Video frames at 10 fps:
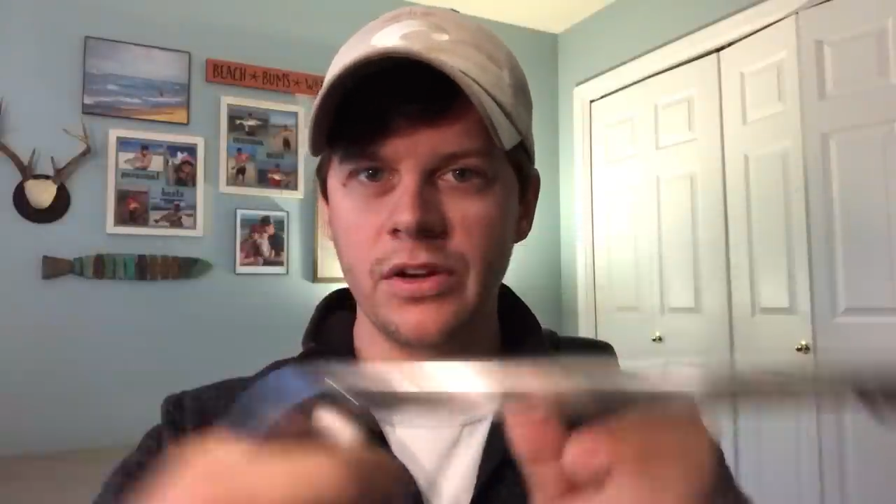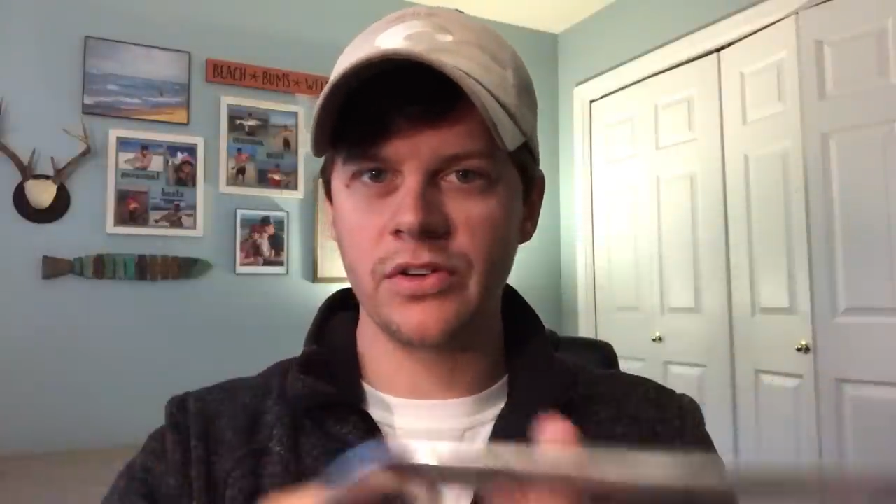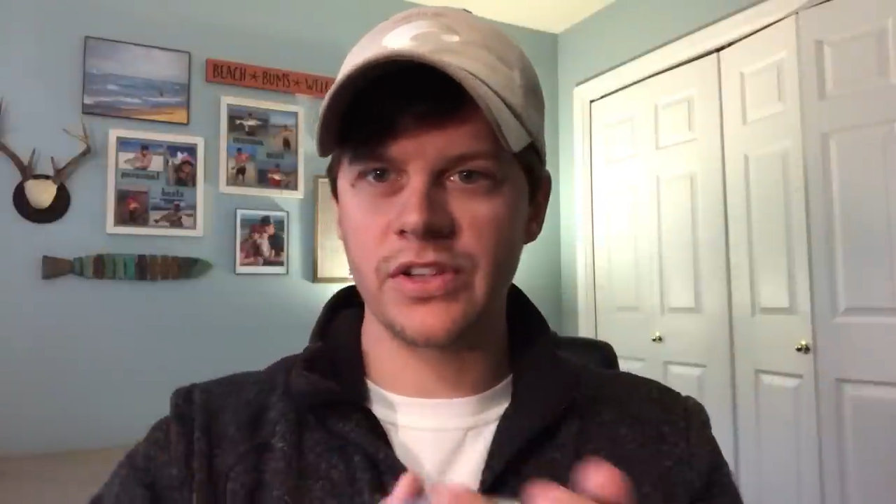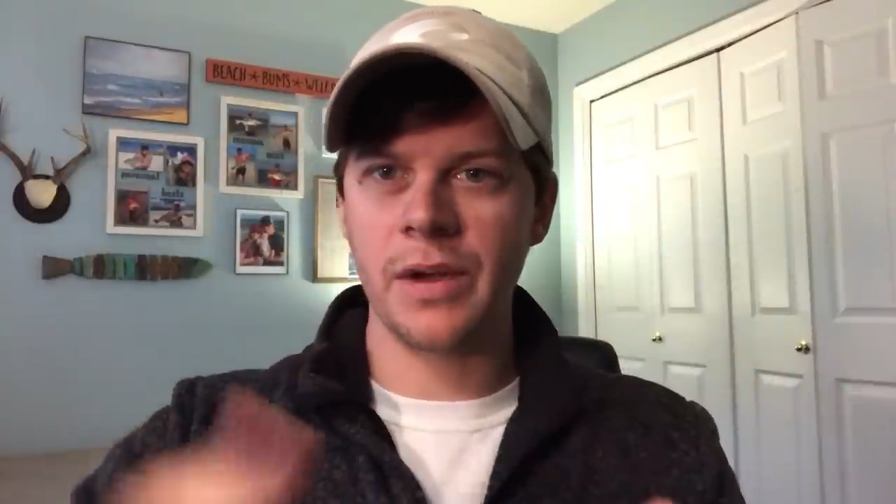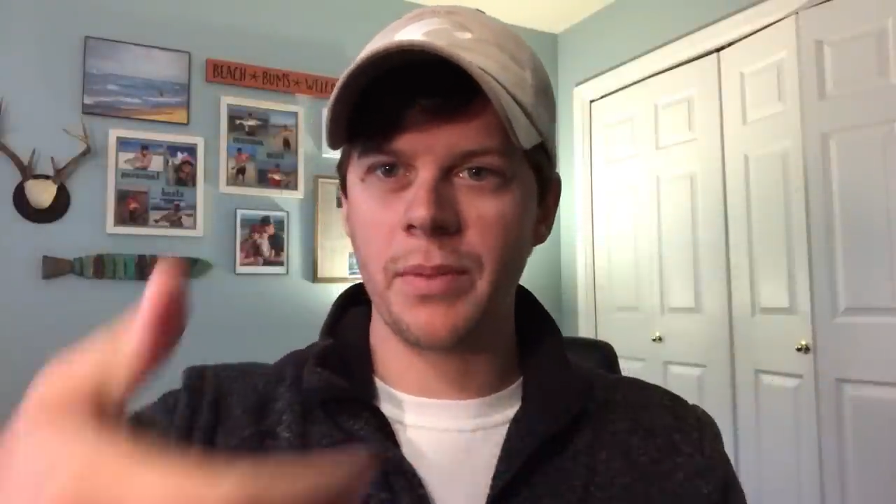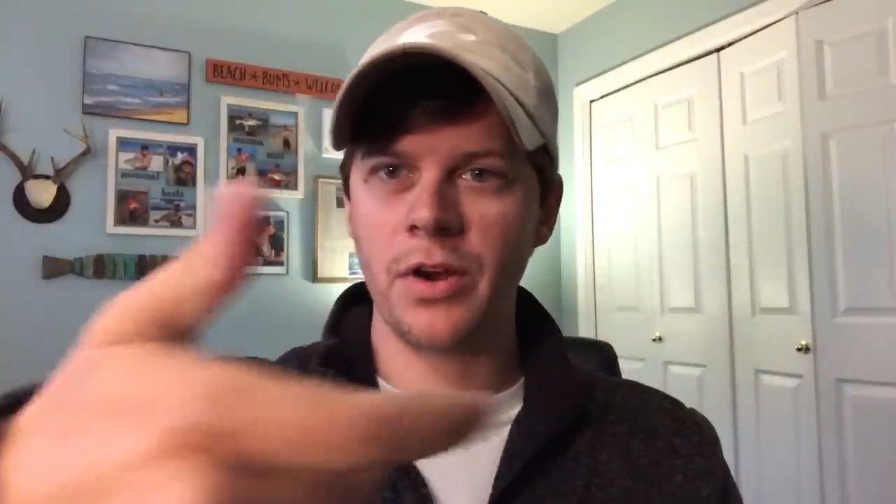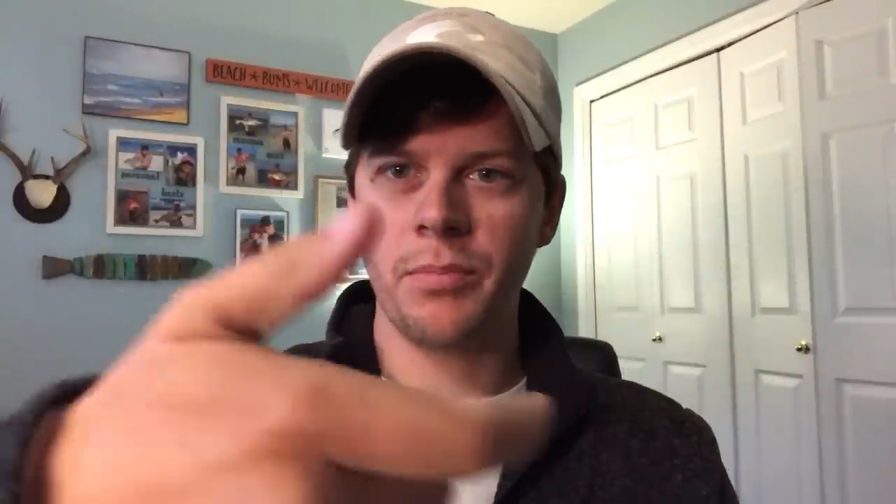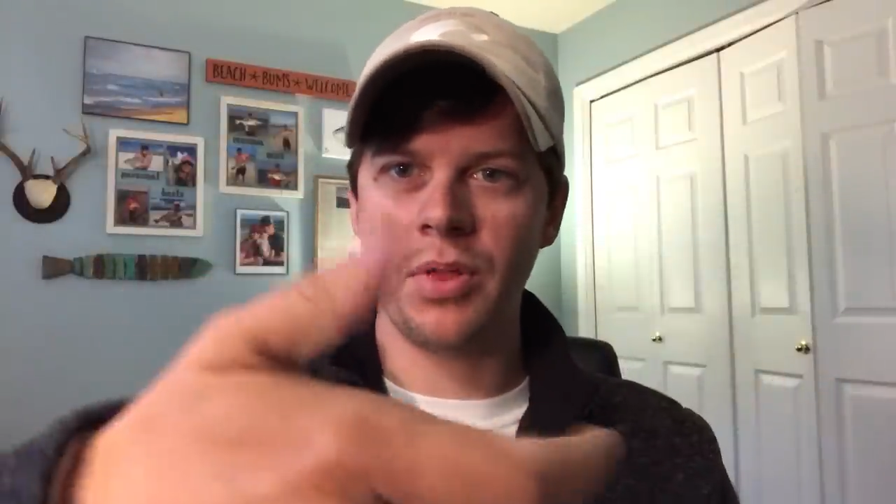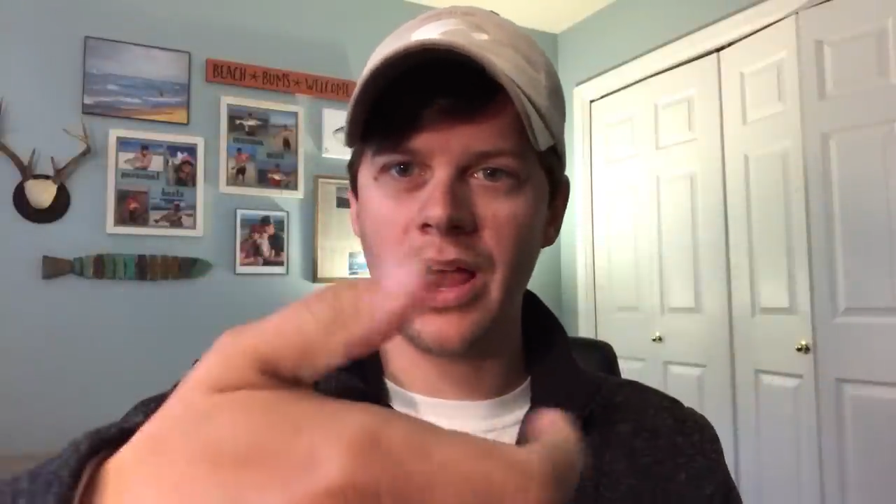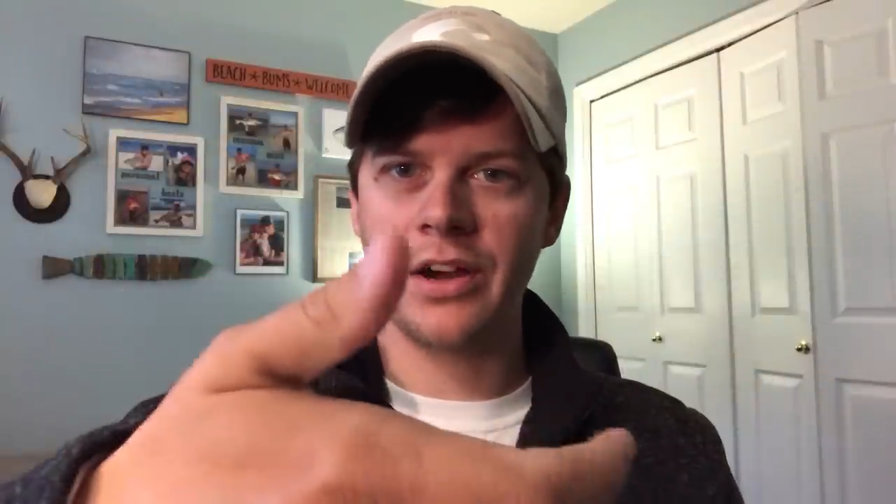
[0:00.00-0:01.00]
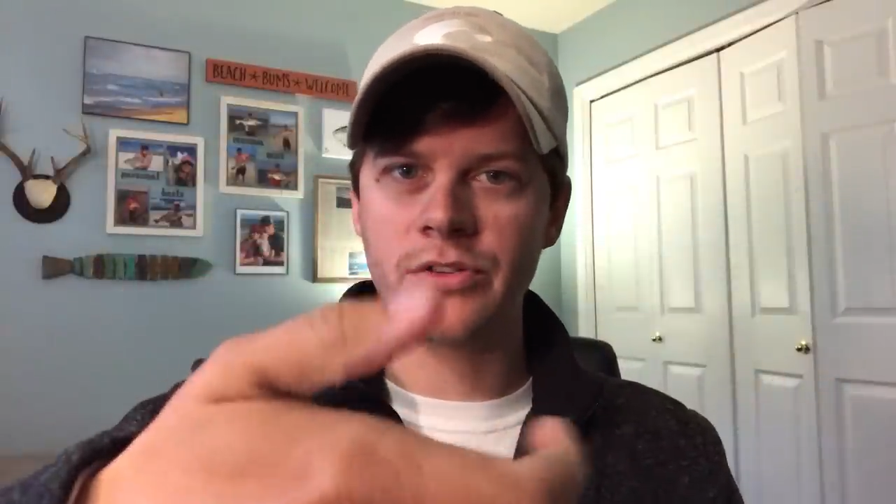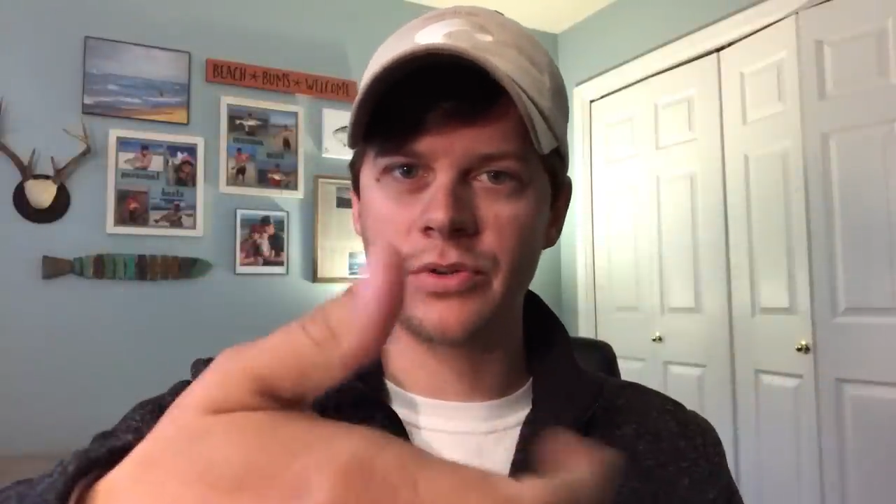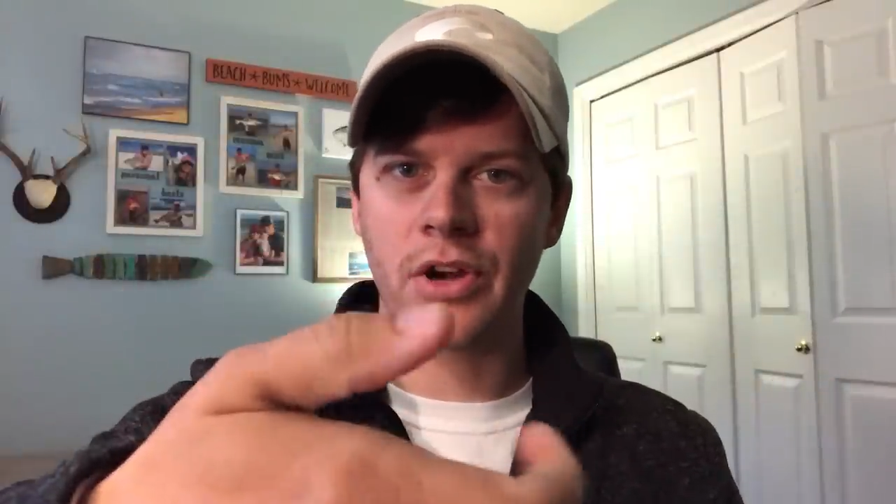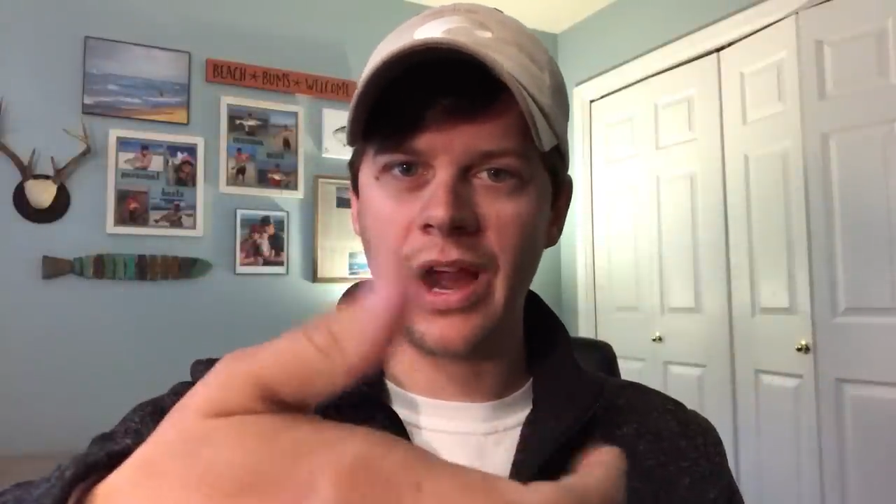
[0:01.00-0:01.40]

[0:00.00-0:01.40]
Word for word: You know, it's not a pair of pliers where your